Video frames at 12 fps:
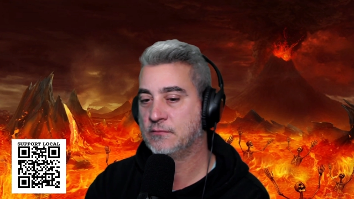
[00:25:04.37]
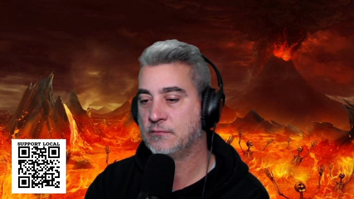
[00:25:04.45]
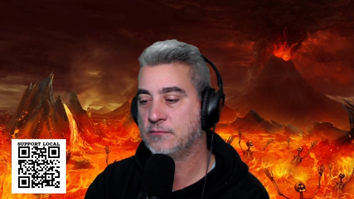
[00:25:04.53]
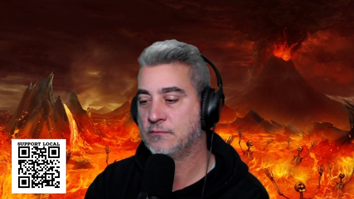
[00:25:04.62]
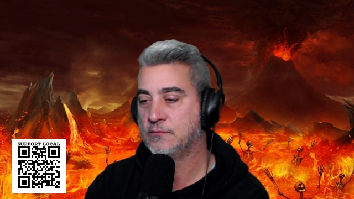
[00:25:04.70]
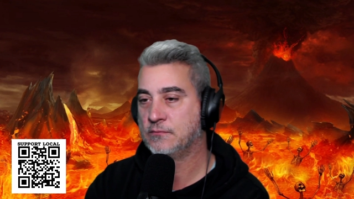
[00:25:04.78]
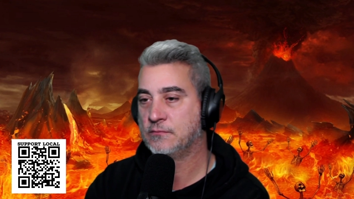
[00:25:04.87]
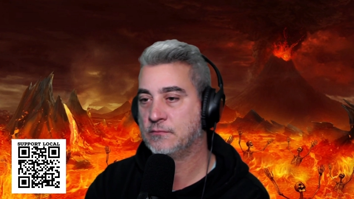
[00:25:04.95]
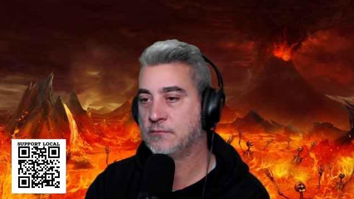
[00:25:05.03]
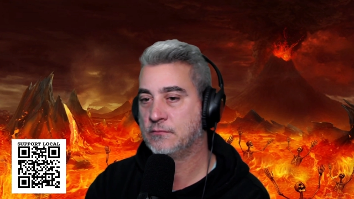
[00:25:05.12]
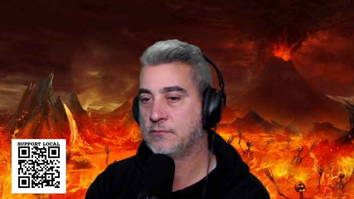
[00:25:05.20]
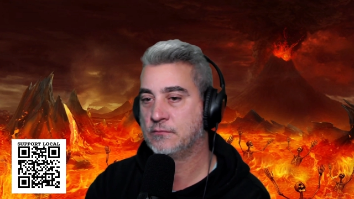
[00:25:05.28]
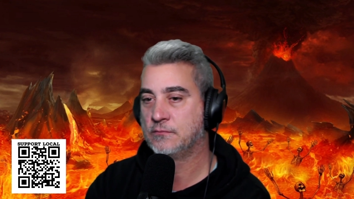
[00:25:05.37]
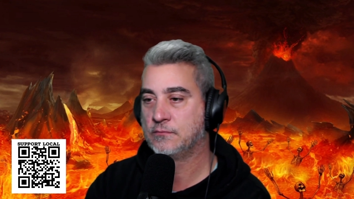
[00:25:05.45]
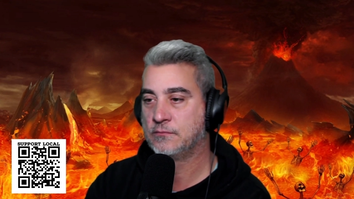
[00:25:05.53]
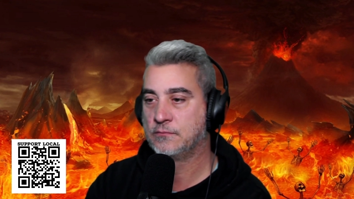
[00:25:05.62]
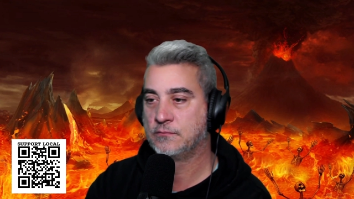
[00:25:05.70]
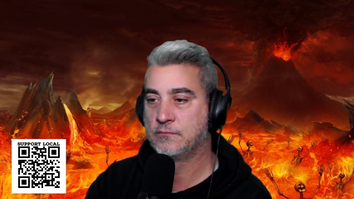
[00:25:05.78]

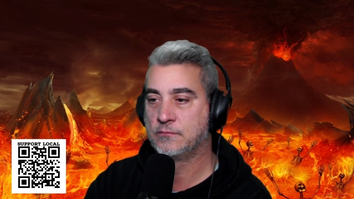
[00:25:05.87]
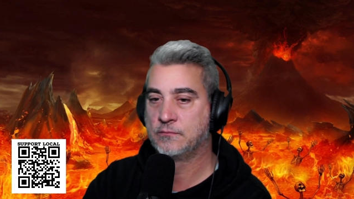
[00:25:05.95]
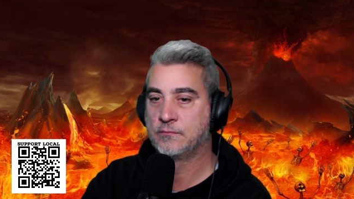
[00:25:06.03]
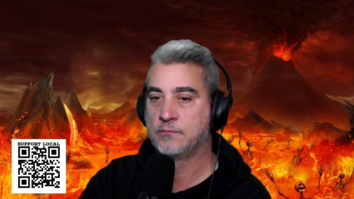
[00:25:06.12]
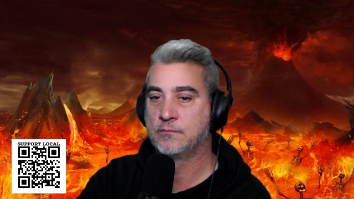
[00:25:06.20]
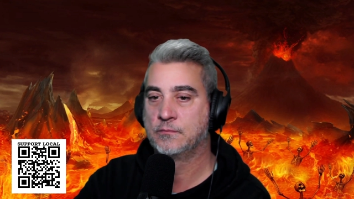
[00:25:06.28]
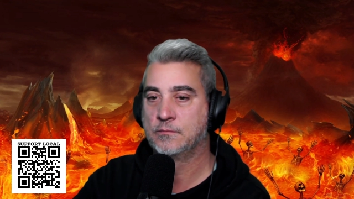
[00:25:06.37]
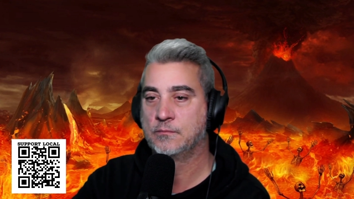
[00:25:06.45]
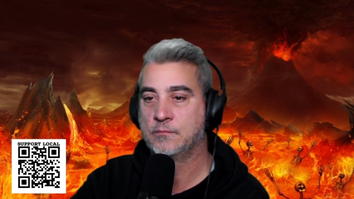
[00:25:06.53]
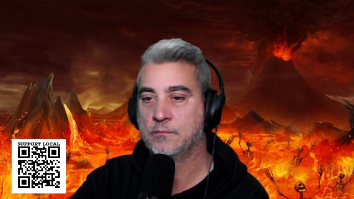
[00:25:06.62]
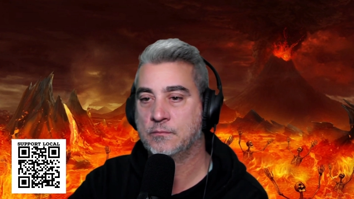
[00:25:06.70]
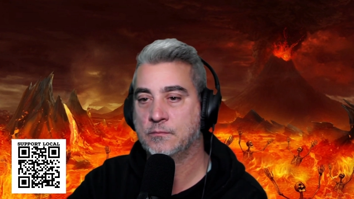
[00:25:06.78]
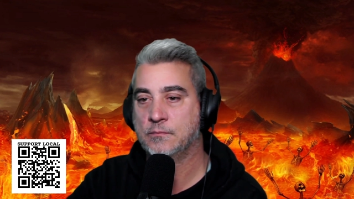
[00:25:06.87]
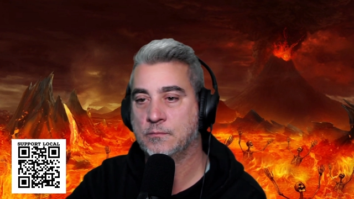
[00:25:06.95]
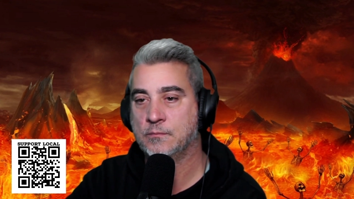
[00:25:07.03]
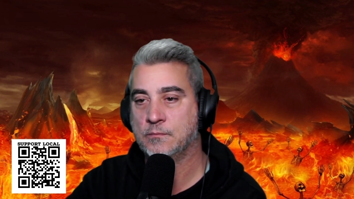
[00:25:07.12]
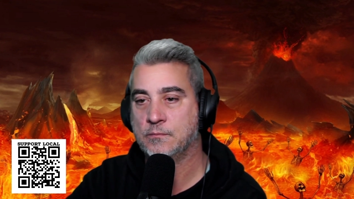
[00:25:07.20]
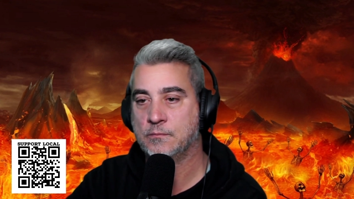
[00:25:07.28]

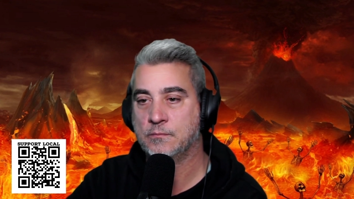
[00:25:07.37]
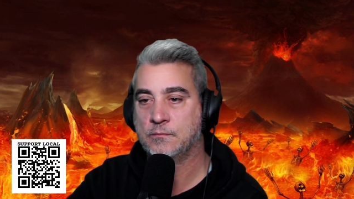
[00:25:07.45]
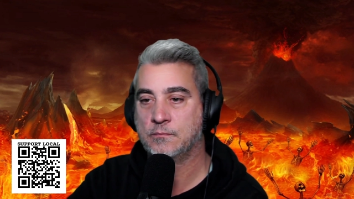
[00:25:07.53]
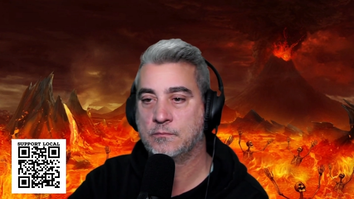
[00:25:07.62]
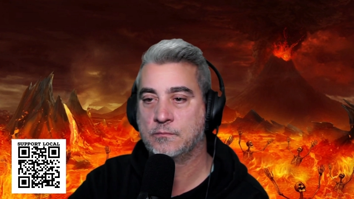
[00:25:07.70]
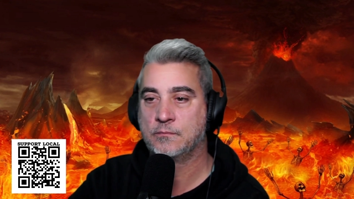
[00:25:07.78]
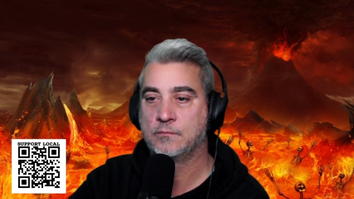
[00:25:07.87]
No one is speaking in this clip.